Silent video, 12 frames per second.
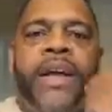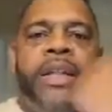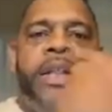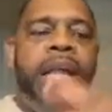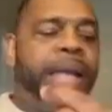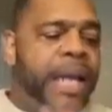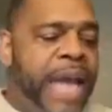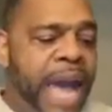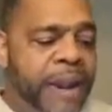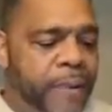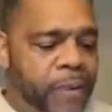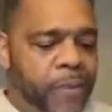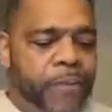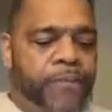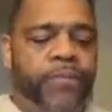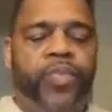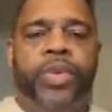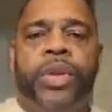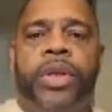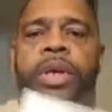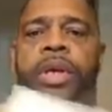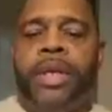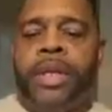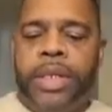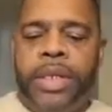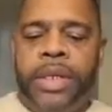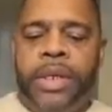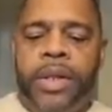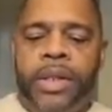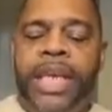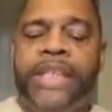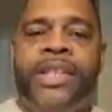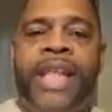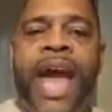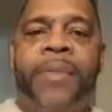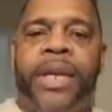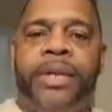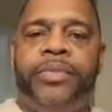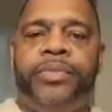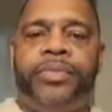Looking at it, this napkin,